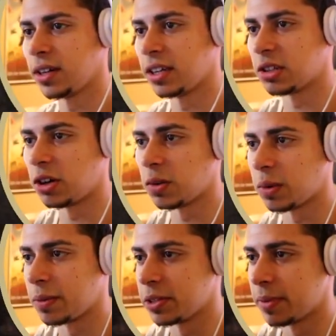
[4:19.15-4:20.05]
Another old
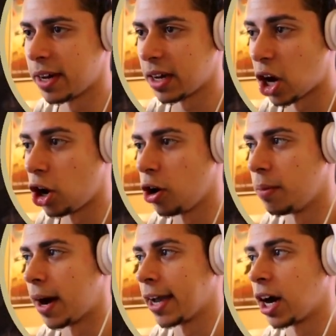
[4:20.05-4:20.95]
woman's bag. Oh
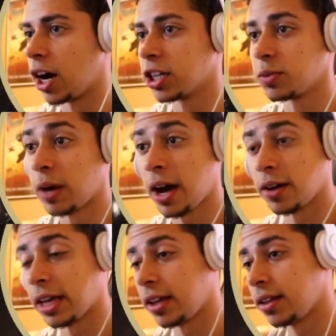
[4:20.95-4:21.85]
my gosh.
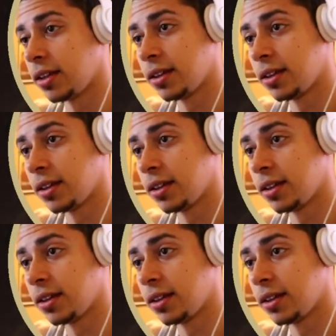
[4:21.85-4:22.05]
Wow, that...